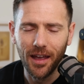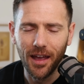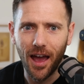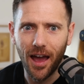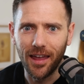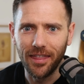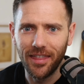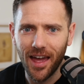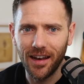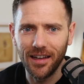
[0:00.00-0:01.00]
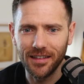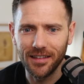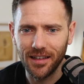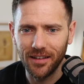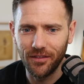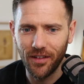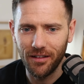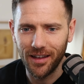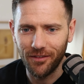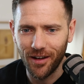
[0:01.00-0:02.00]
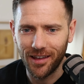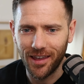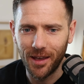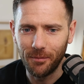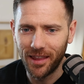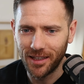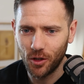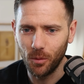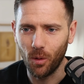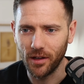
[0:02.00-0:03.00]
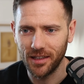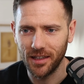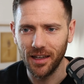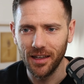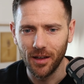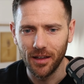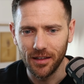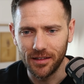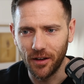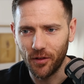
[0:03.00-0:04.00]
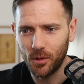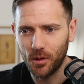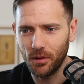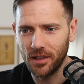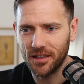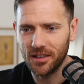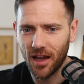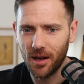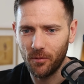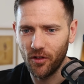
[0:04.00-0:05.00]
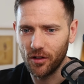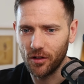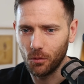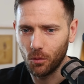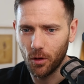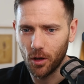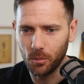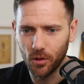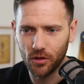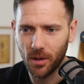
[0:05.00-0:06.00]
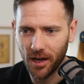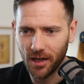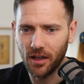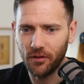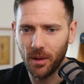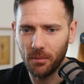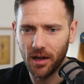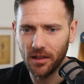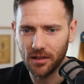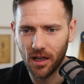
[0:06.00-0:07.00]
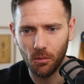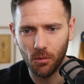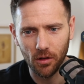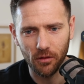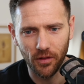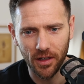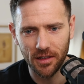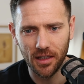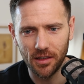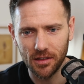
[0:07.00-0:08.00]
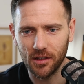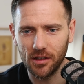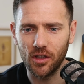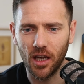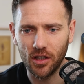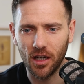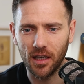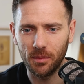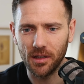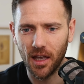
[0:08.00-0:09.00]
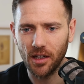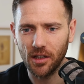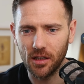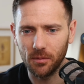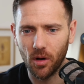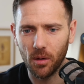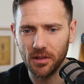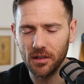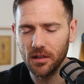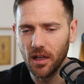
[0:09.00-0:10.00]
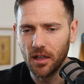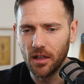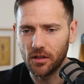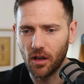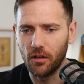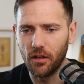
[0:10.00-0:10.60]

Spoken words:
that is very, very key. But there's 2 points here. Different between startup world bootstrap actually have to make money and startup world VC just get chucked heaps of cash and promises. So